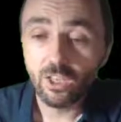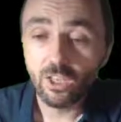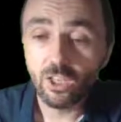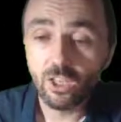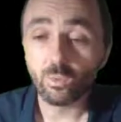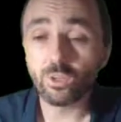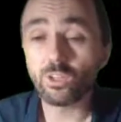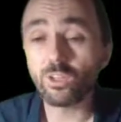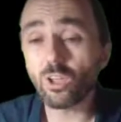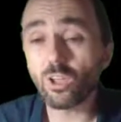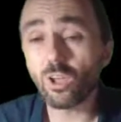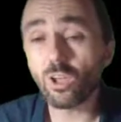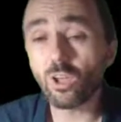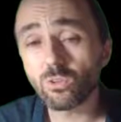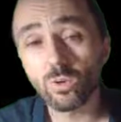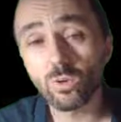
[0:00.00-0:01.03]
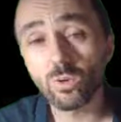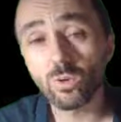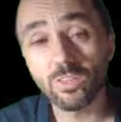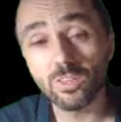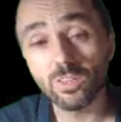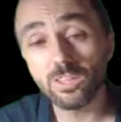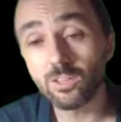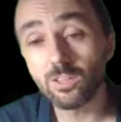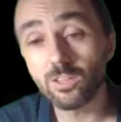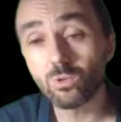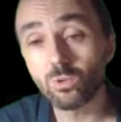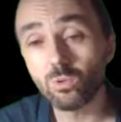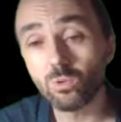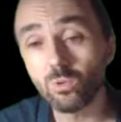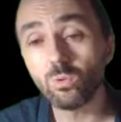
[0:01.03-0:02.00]
we don't really need
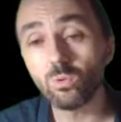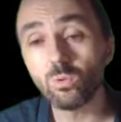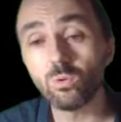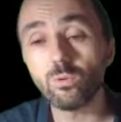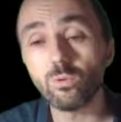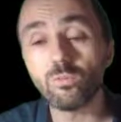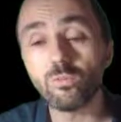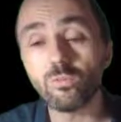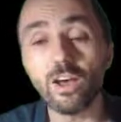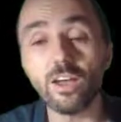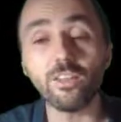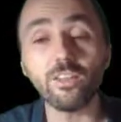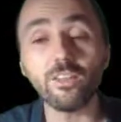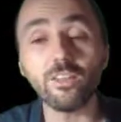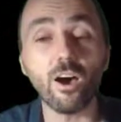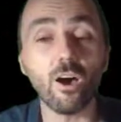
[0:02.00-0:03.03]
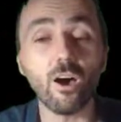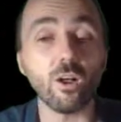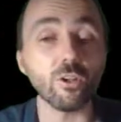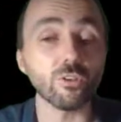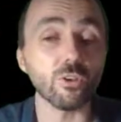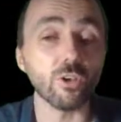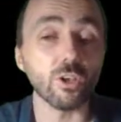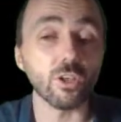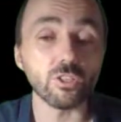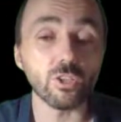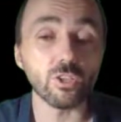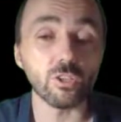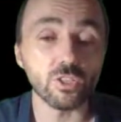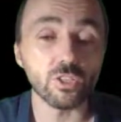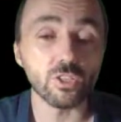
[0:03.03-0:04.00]
to find all the
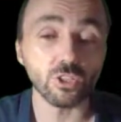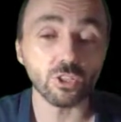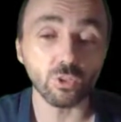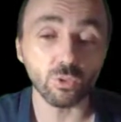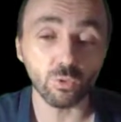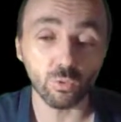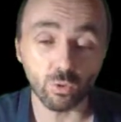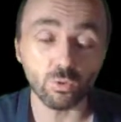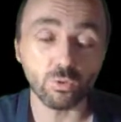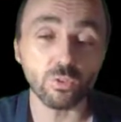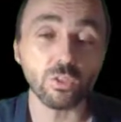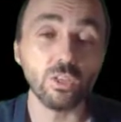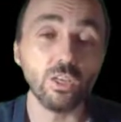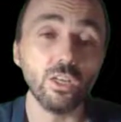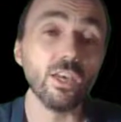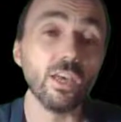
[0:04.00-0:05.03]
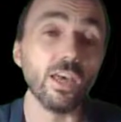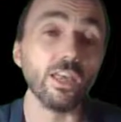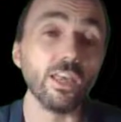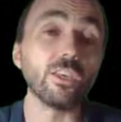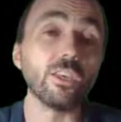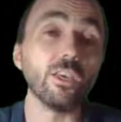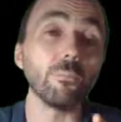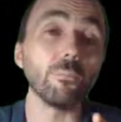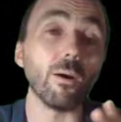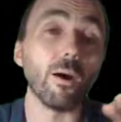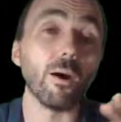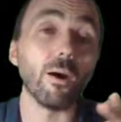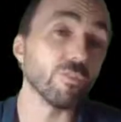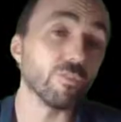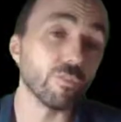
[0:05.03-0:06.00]
association rules and keep
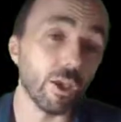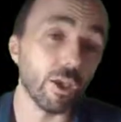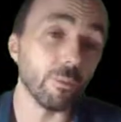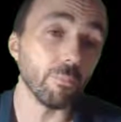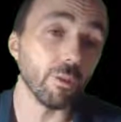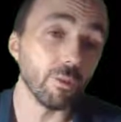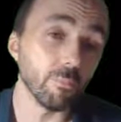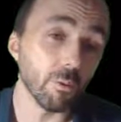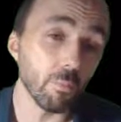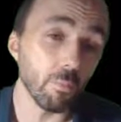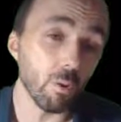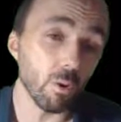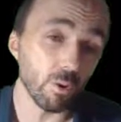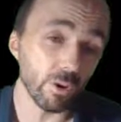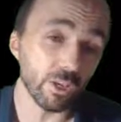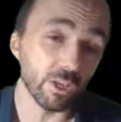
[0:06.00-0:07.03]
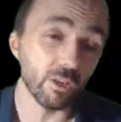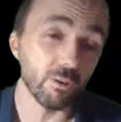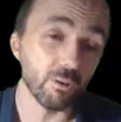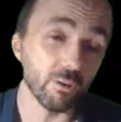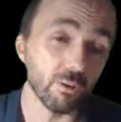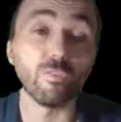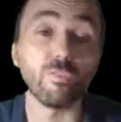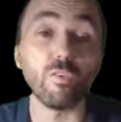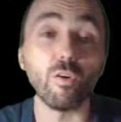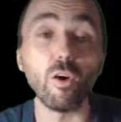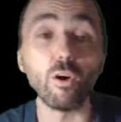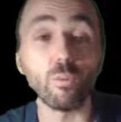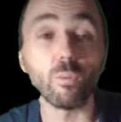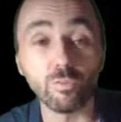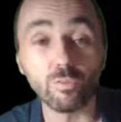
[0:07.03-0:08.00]
all of them in memory
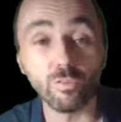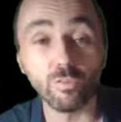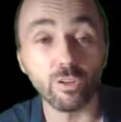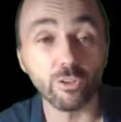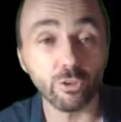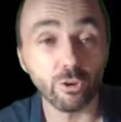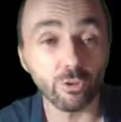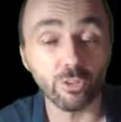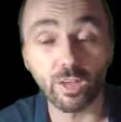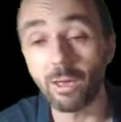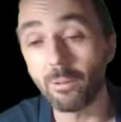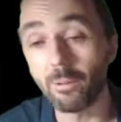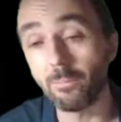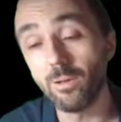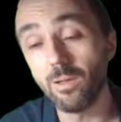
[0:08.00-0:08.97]
before we filter them.